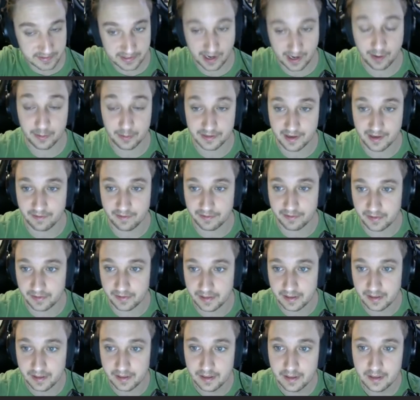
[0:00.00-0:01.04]
I would definitely
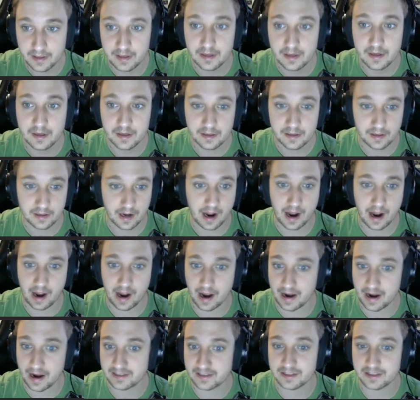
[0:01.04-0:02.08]

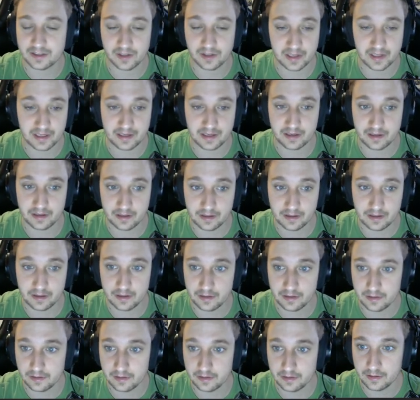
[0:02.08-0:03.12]

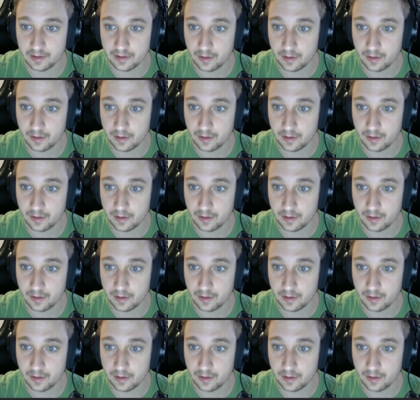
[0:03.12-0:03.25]
isolate,